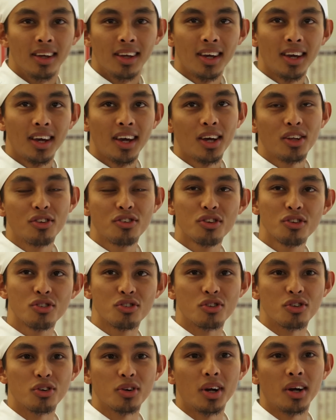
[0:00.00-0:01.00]
Yeah, I
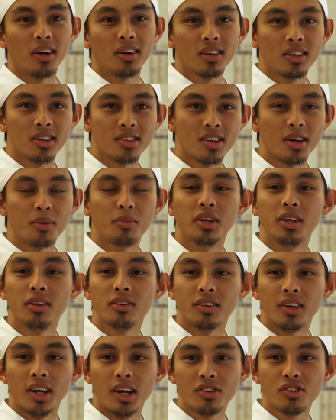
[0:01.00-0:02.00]
choose Durack because I'm an
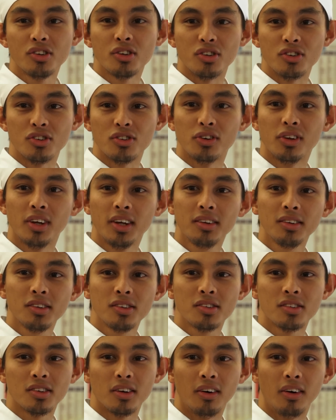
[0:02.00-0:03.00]
international student,
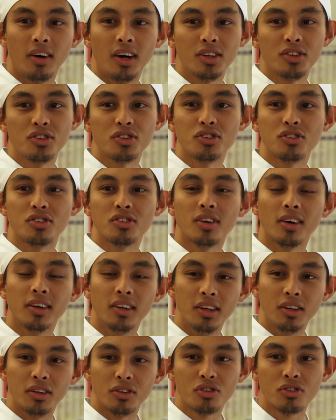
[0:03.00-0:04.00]
so I choose to
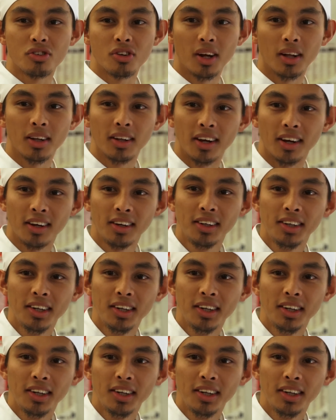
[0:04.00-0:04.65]
study in Australia.